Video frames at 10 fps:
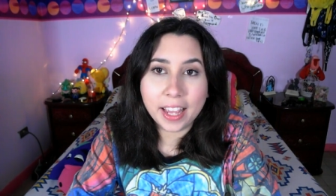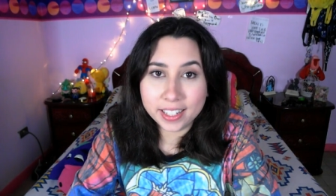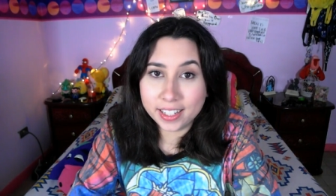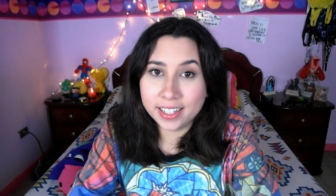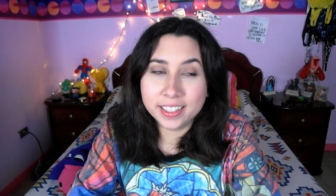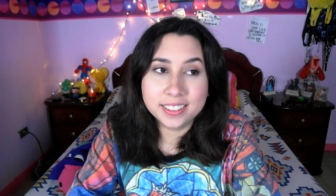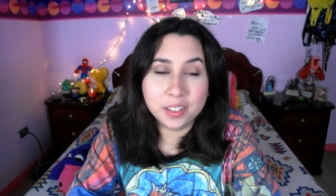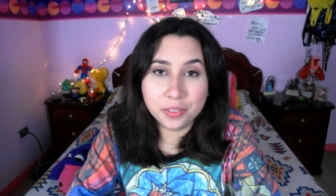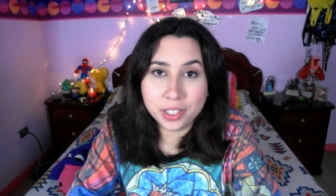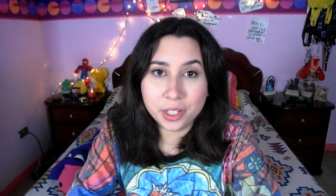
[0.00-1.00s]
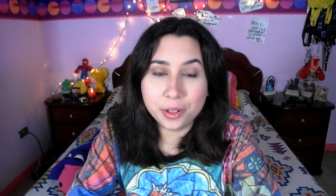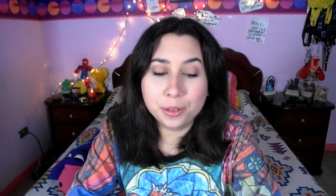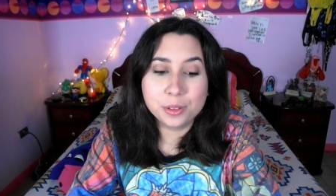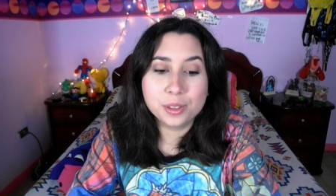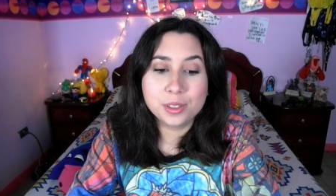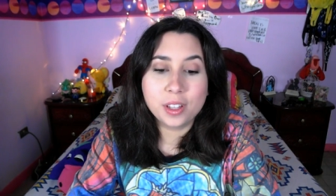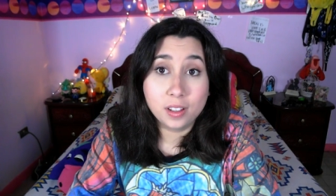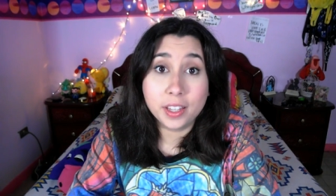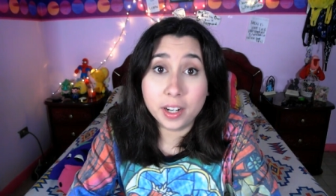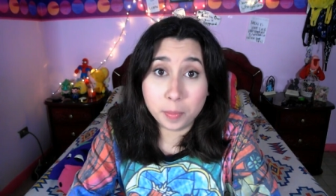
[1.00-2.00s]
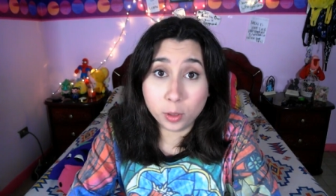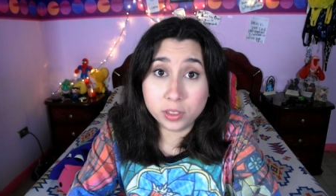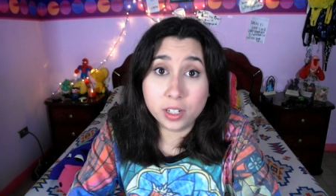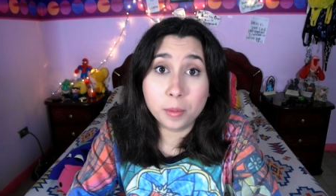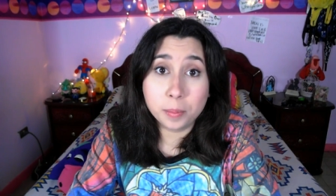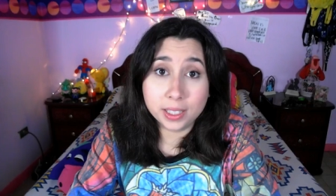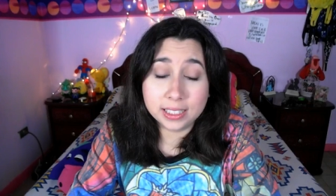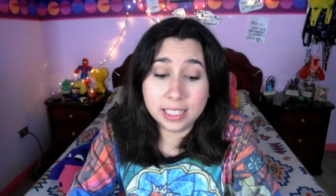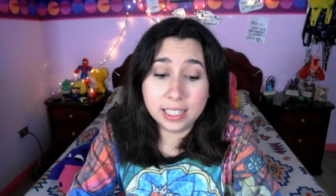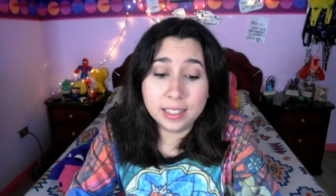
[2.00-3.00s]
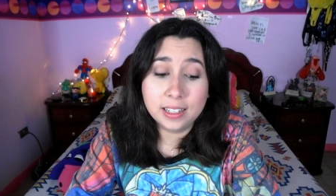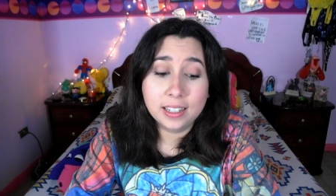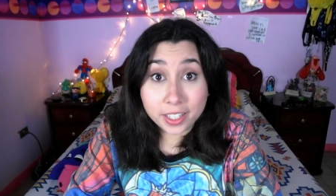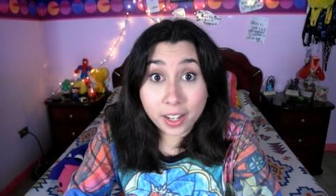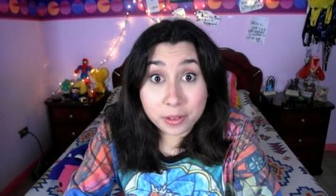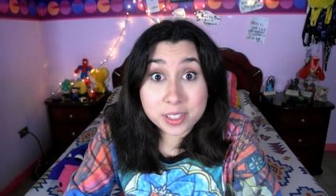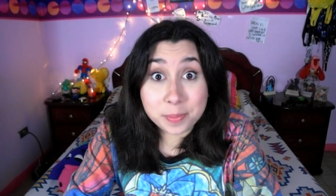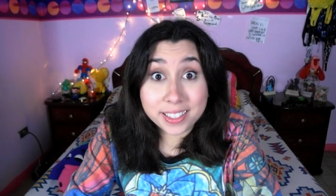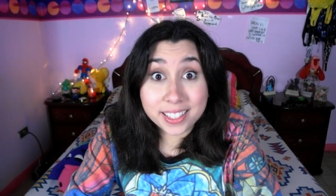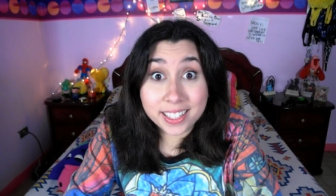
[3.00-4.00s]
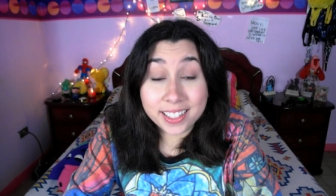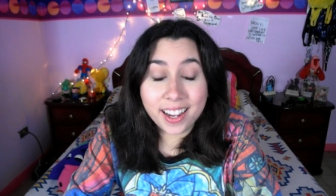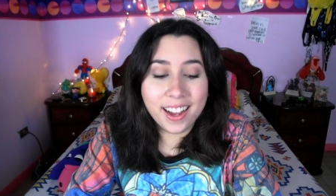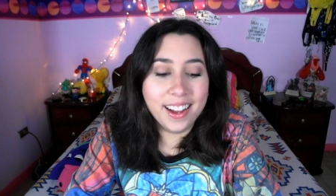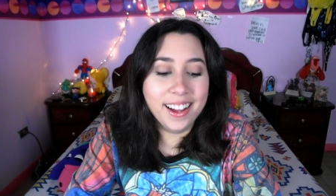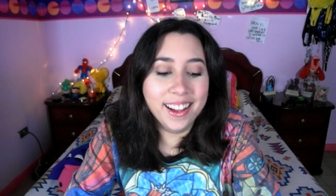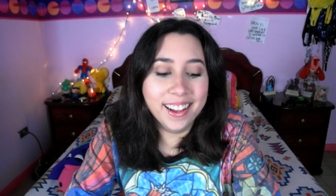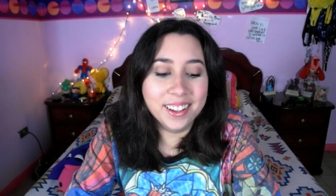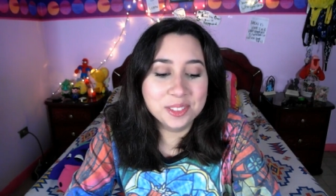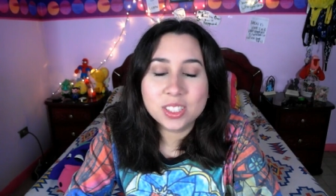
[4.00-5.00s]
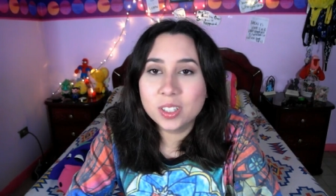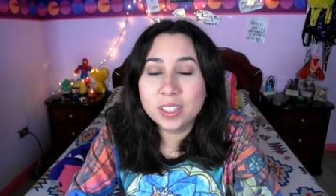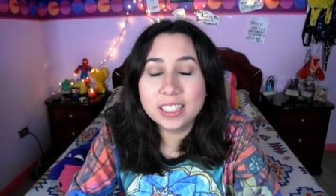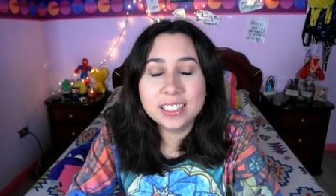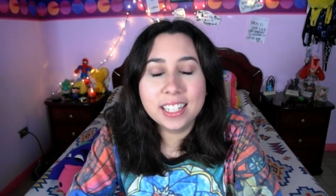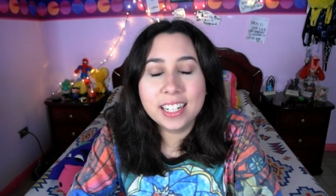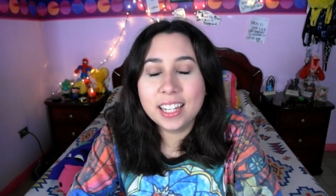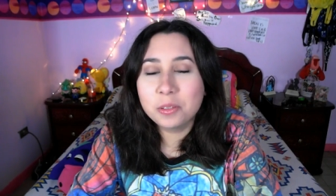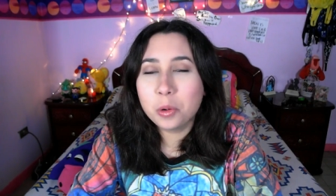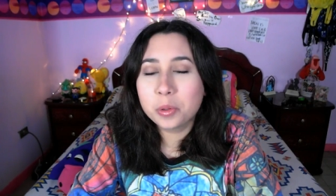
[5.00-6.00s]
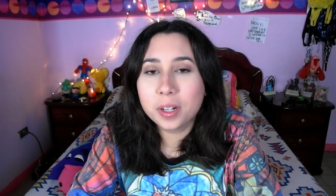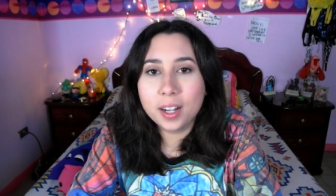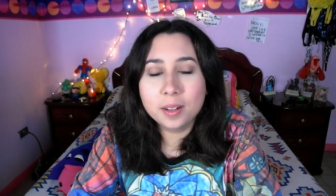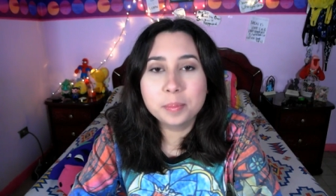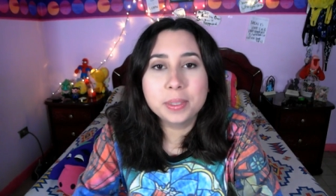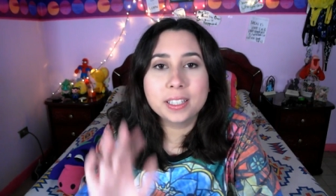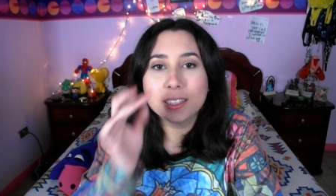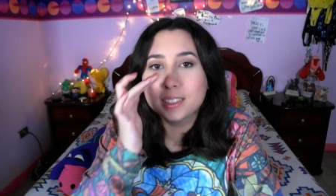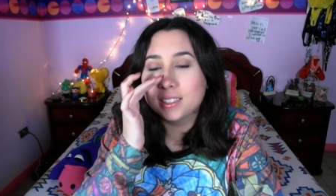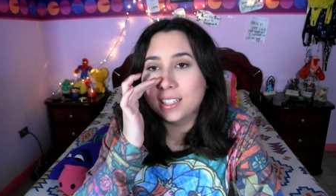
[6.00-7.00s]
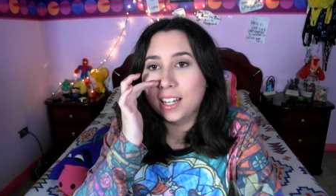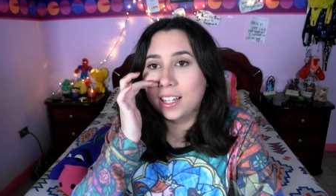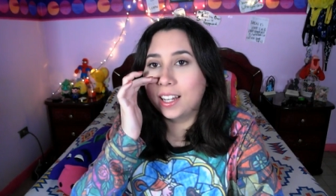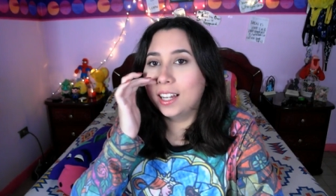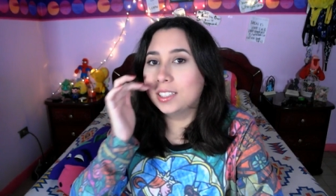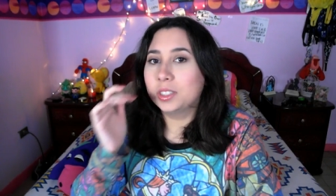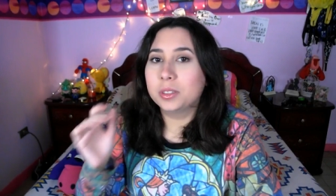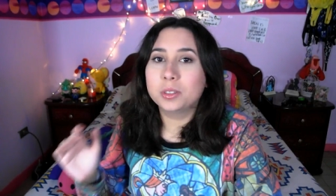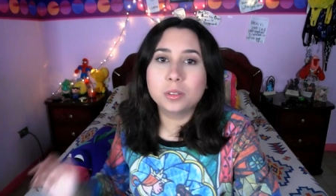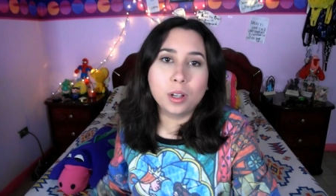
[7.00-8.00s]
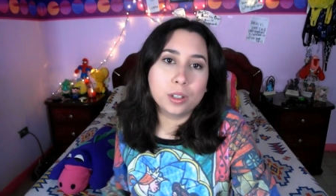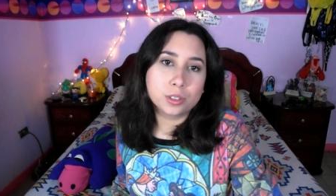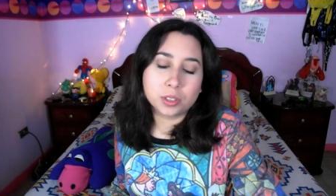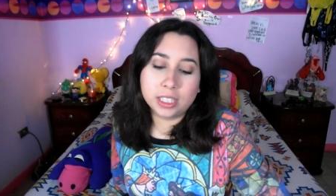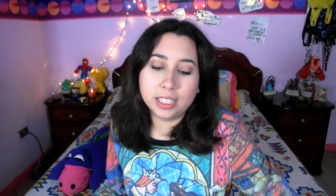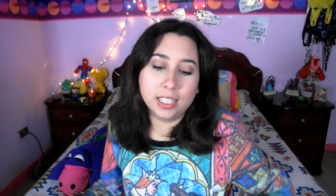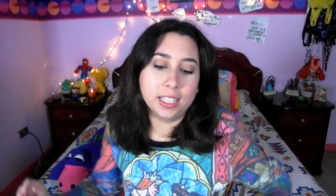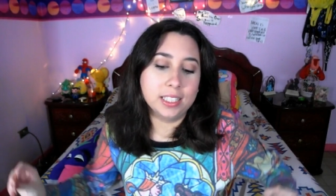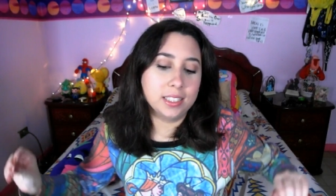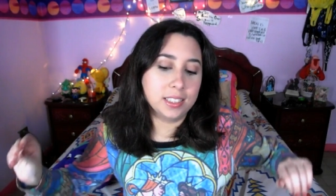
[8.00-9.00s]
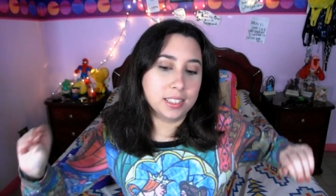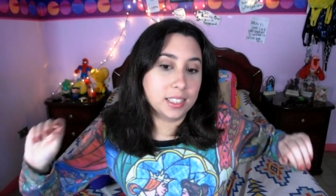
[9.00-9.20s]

editing the videos that I posted on Monday. Right now it's Monday. So, and then I woke up because I had to do laundry and